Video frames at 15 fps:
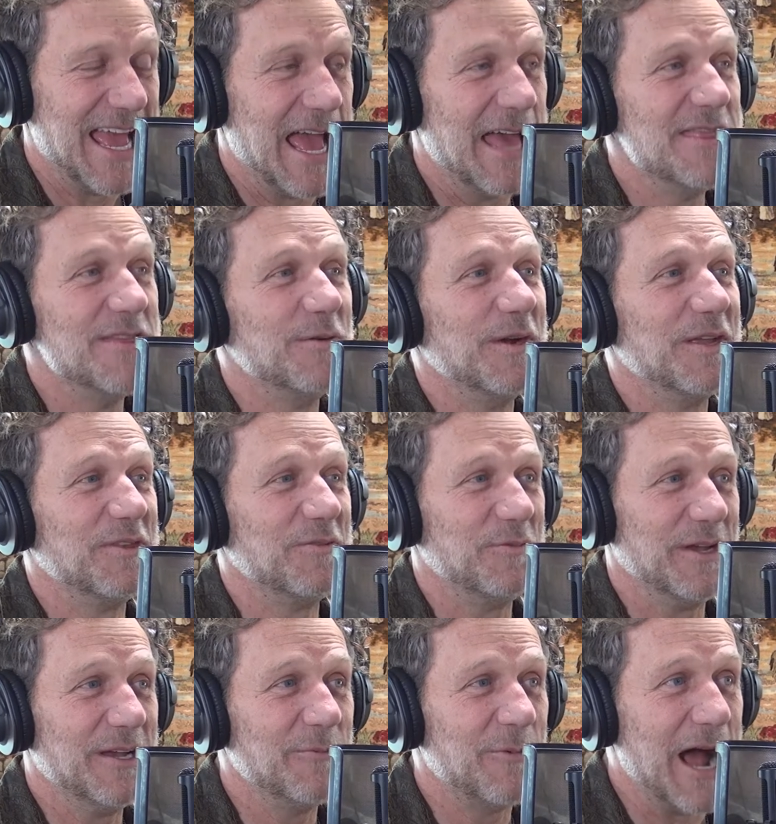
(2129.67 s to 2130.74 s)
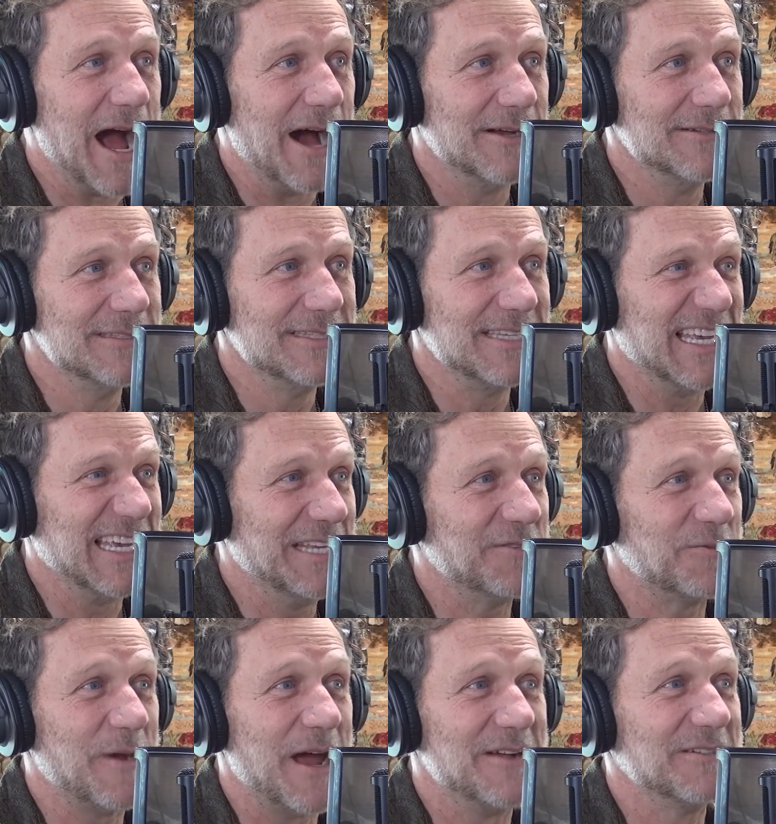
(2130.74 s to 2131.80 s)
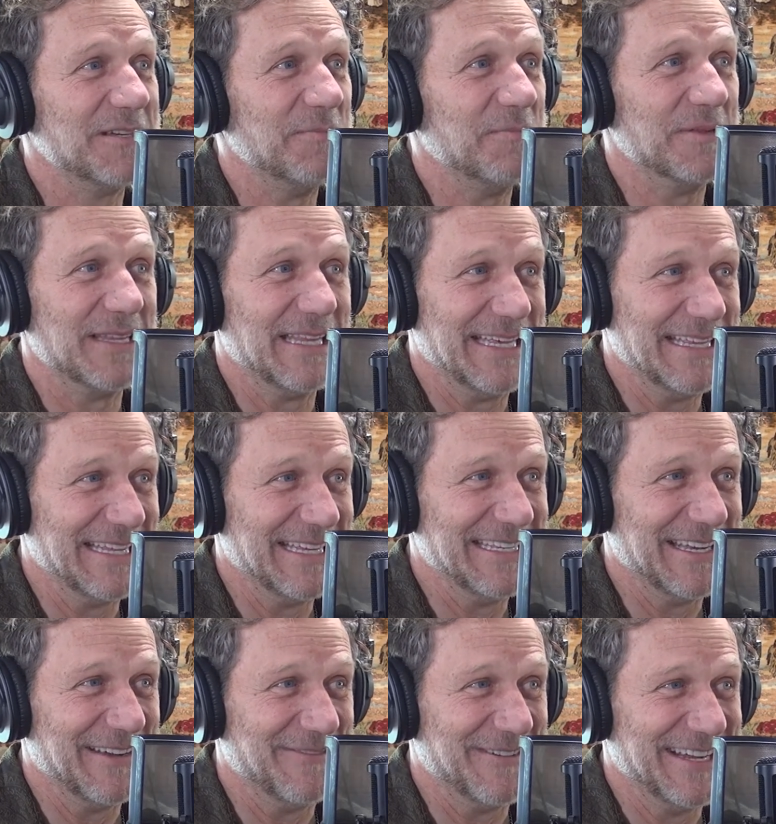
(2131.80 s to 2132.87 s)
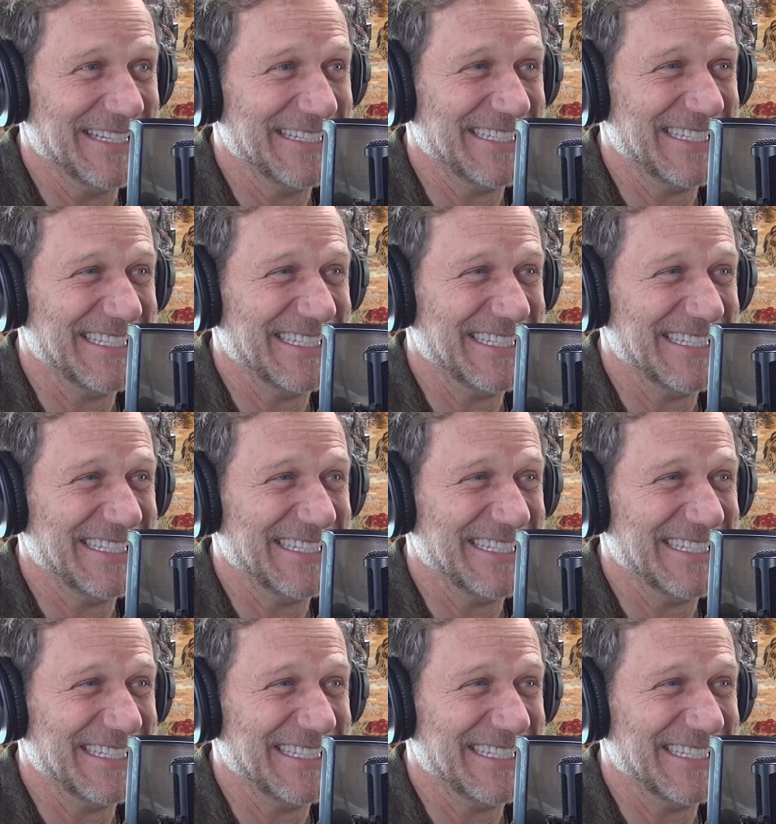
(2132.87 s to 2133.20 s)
And there were 3 rounds, each round completely different.